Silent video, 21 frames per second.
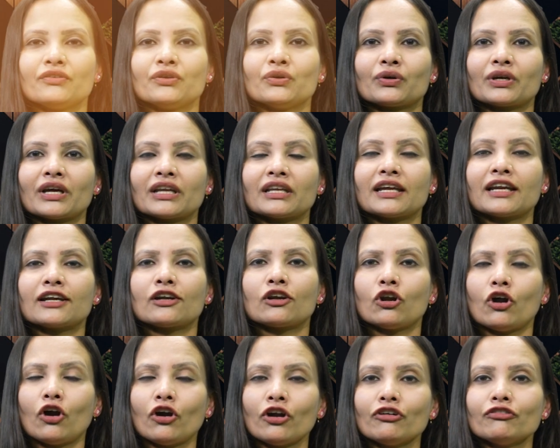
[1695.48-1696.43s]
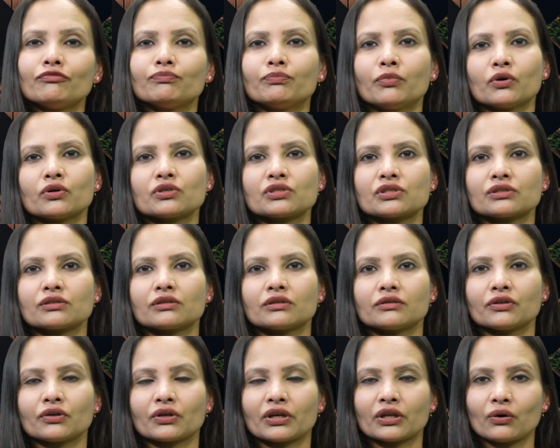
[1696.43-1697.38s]
You can get a lot of books,
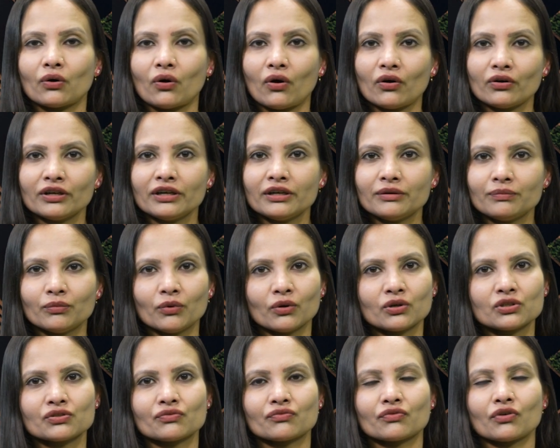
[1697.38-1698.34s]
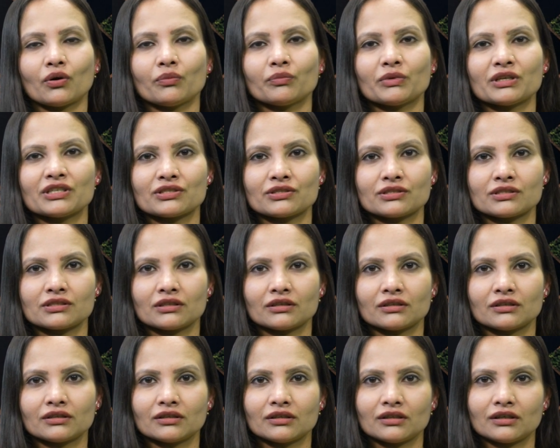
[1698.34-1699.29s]
you can order books from his
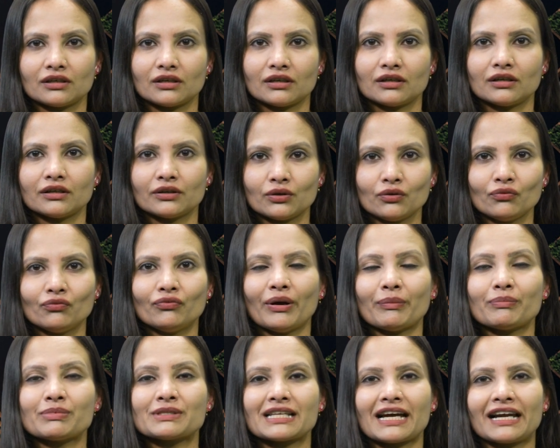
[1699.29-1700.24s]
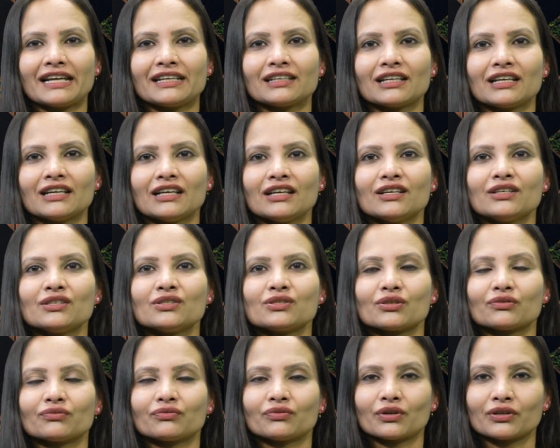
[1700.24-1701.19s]
website. So
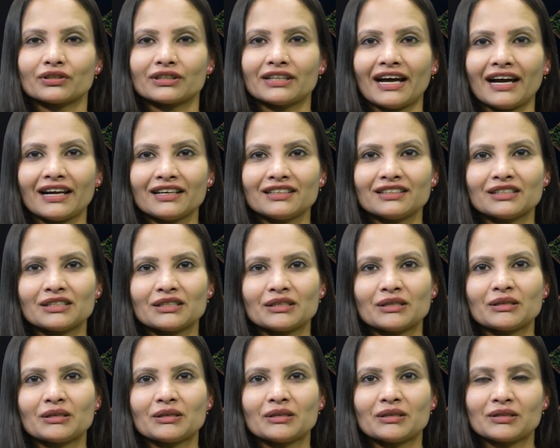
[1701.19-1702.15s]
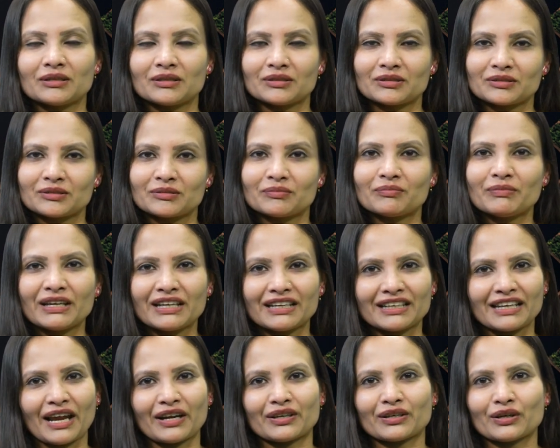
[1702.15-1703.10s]
for that, be
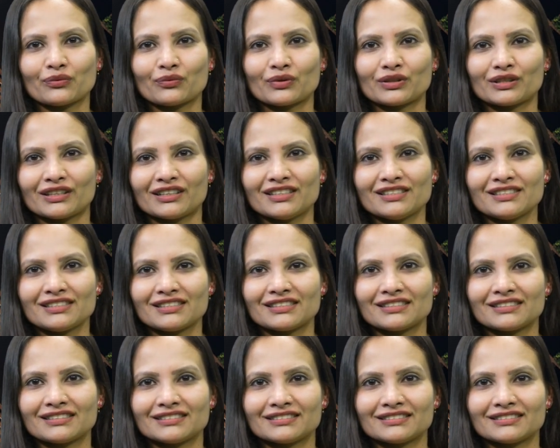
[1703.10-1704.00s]
connected with us.